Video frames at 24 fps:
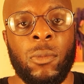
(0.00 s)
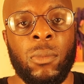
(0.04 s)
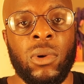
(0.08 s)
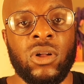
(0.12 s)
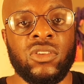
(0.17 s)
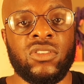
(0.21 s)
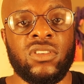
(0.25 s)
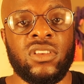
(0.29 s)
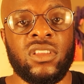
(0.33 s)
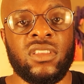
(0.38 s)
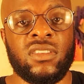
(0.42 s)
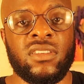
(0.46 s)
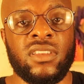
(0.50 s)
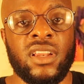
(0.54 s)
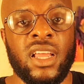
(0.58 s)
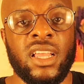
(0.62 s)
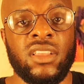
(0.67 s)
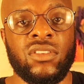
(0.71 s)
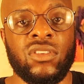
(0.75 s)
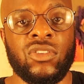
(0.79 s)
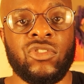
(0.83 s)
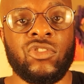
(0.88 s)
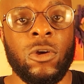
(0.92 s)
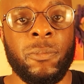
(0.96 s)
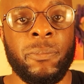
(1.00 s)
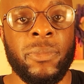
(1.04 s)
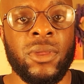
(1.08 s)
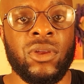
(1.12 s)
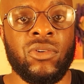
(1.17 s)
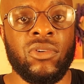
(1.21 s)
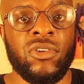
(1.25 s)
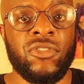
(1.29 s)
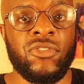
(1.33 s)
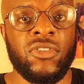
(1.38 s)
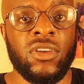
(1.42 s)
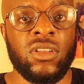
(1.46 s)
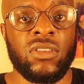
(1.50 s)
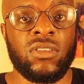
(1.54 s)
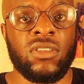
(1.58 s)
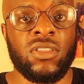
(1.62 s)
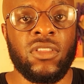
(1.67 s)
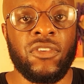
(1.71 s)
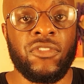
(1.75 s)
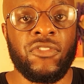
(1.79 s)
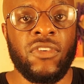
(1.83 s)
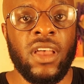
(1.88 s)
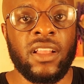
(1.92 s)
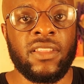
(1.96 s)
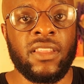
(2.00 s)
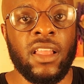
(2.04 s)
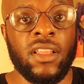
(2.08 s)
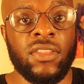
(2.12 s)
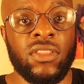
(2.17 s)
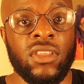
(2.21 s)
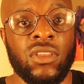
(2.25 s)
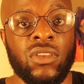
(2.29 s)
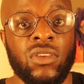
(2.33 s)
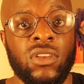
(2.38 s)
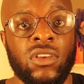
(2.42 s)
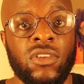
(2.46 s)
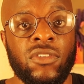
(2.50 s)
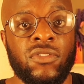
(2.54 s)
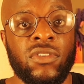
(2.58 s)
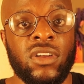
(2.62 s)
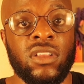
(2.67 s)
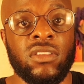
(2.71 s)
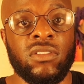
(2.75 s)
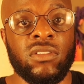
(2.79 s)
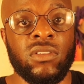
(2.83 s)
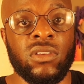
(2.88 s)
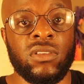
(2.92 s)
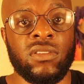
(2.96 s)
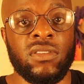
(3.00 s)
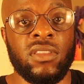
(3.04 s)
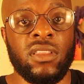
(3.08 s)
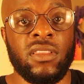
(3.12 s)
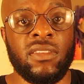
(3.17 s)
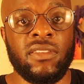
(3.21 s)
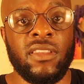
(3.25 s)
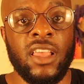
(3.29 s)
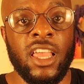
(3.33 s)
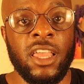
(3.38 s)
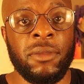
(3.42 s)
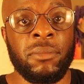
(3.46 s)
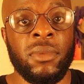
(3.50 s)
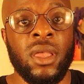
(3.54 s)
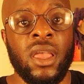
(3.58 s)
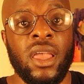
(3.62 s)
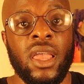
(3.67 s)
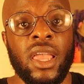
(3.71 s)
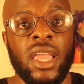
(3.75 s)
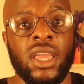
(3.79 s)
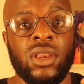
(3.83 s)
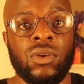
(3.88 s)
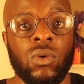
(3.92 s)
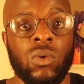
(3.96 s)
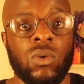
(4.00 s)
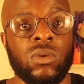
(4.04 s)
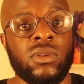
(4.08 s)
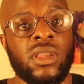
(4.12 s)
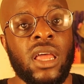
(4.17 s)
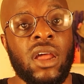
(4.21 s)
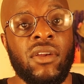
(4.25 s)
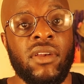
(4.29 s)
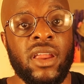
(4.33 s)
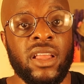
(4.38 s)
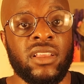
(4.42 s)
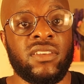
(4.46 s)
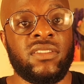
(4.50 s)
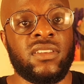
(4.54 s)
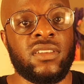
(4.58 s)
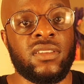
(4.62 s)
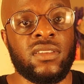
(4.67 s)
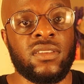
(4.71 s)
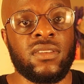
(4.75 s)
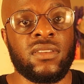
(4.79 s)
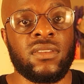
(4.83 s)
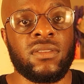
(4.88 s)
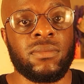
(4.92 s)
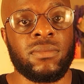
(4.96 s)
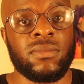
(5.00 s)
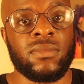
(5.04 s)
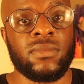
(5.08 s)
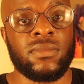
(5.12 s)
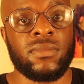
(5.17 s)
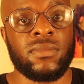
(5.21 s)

homogeneous and isotropic refer to the fact that the universe looks the same in all directions.